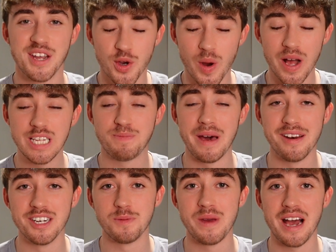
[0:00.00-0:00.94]
And who else
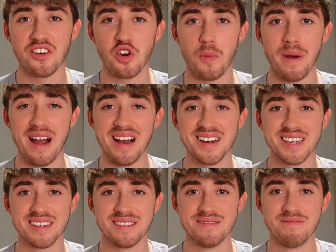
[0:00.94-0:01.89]
better to be at Croke Park
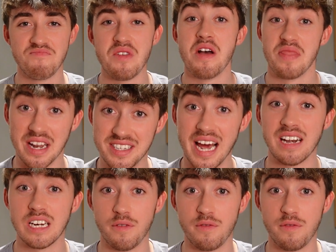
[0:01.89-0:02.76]
than Danny